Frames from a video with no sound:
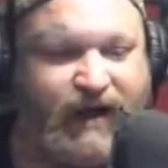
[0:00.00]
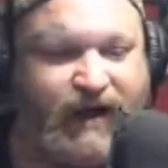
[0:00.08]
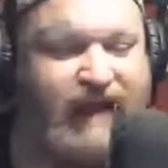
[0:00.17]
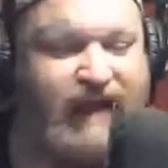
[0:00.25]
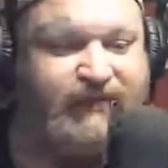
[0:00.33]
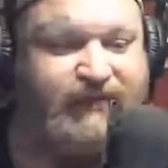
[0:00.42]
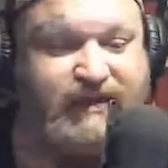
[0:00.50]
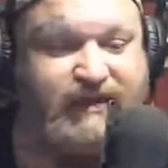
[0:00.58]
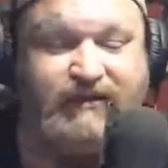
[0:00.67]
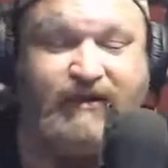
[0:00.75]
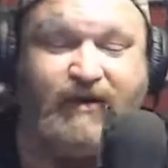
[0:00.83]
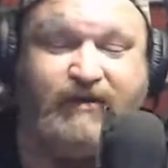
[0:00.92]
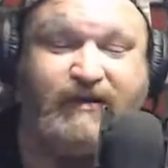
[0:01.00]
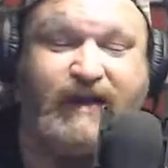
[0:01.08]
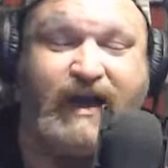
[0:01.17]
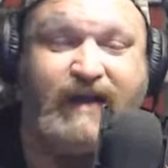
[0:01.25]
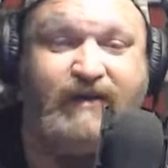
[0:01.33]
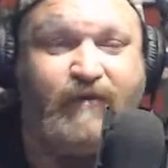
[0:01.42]
Well, I think you know you're
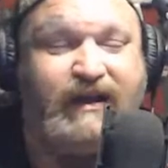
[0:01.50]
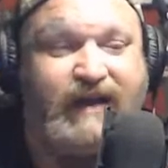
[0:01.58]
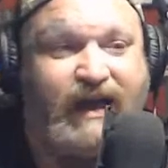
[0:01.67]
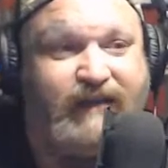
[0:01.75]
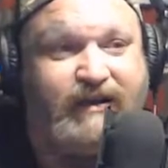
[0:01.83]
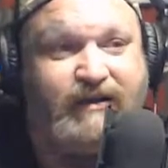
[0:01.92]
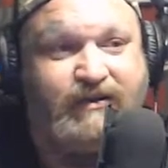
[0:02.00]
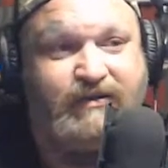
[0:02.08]
kind of right on there.